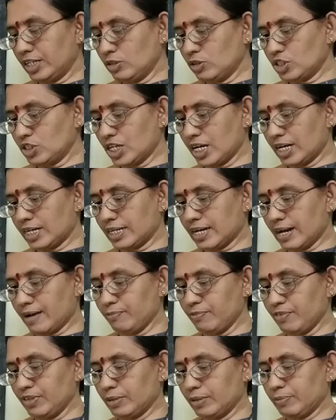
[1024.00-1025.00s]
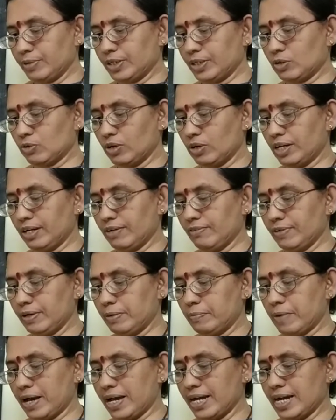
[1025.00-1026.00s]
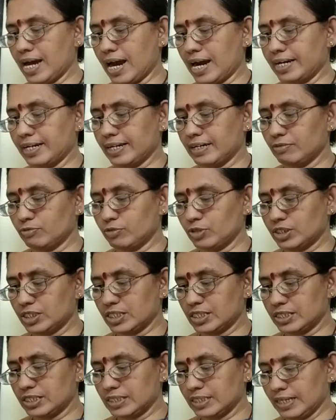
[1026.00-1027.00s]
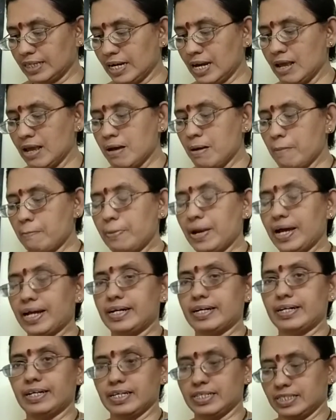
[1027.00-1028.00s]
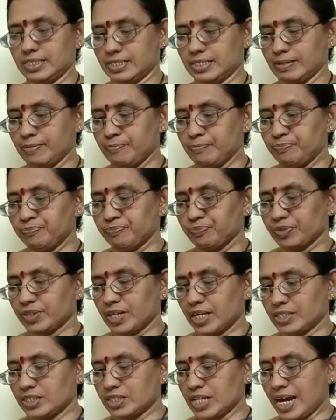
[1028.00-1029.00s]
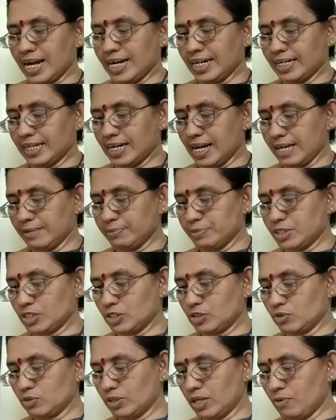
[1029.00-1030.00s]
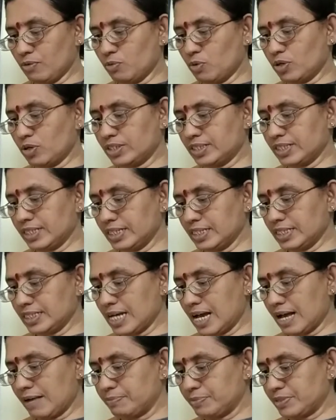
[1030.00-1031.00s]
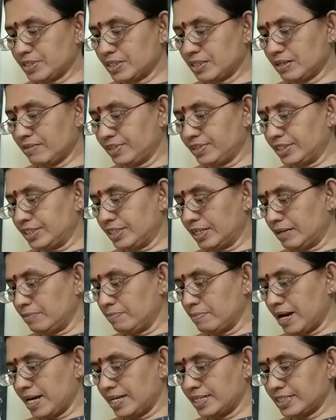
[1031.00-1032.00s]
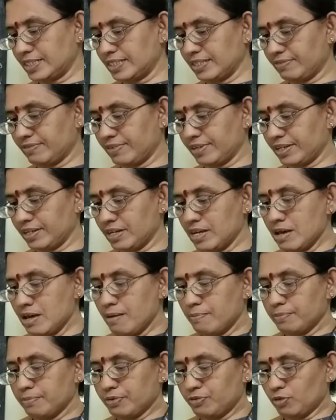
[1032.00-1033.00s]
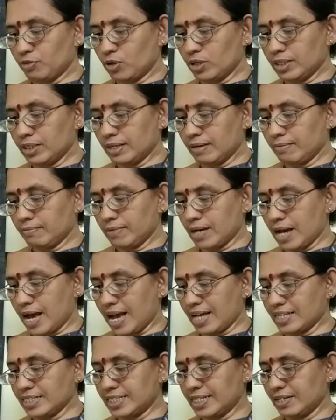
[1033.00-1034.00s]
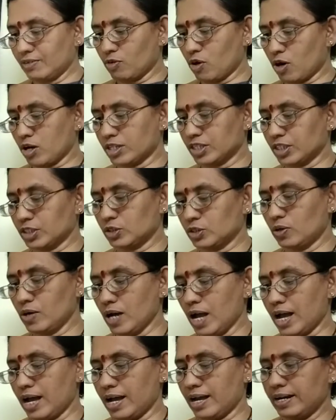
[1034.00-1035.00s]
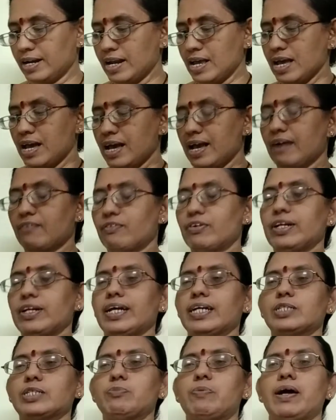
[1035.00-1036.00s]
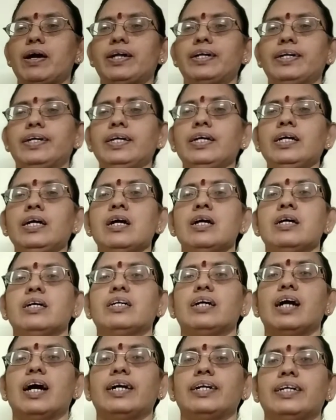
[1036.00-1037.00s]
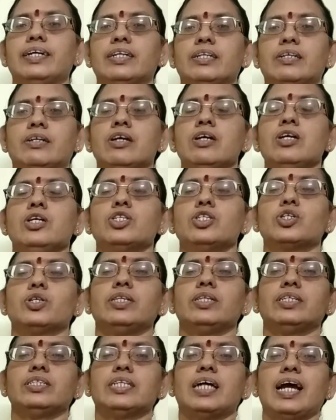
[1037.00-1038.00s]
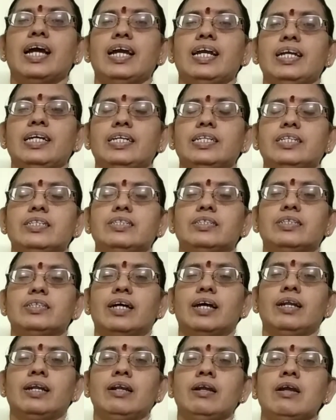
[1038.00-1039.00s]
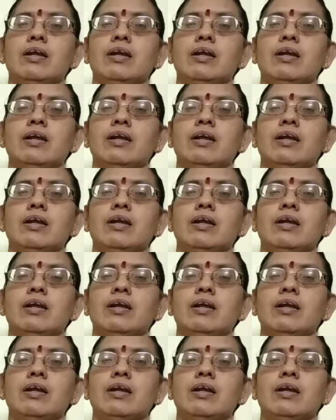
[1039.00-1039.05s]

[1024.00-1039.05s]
you shall come with me to live in my garden, which is in paradise. The child climbs into the old giant's arms. The winter melts away before them as they walk into an ever expanding garden. So the child is none